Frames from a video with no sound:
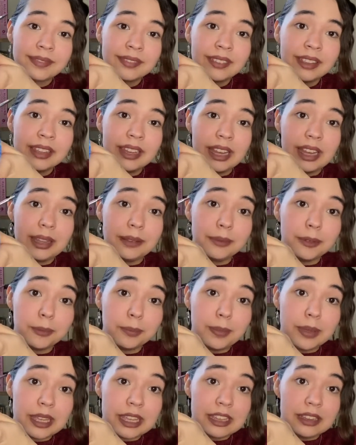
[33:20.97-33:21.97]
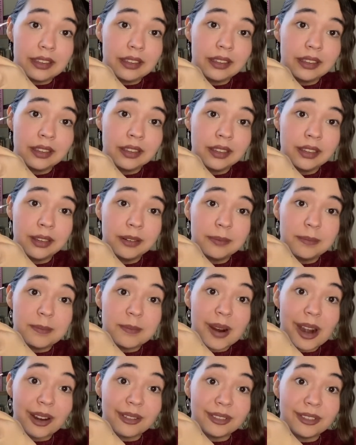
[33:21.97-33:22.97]
I'm a big
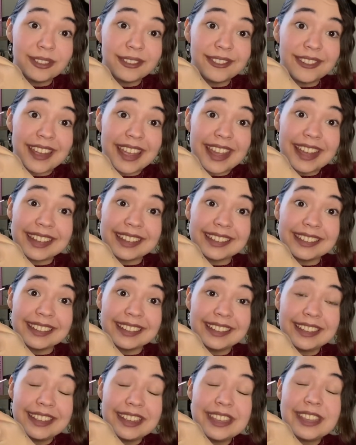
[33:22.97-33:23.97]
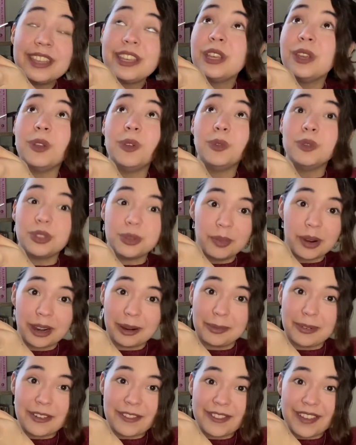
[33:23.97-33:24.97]
Marvel fan, huge
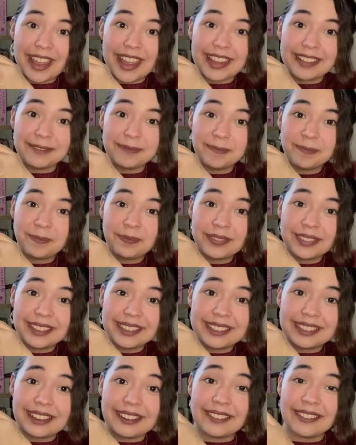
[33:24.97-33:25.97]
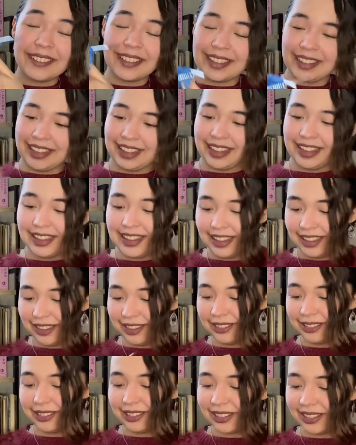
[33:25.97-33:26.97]
Marvel fan. So
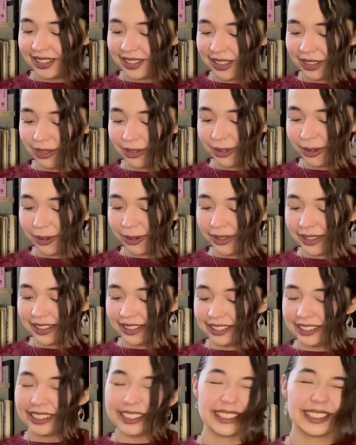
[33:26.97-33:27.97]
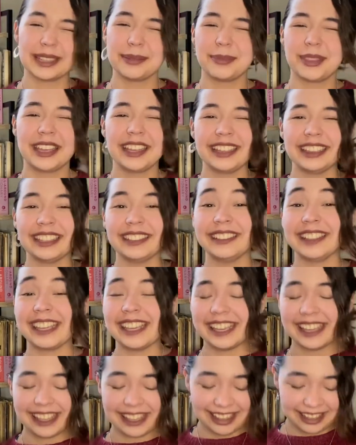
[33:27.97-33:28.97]
to throw in a, something a little
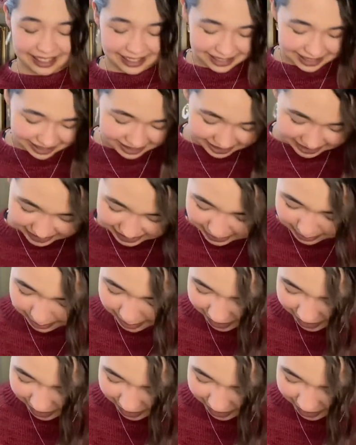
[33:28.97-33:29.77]
geeky in there is pretty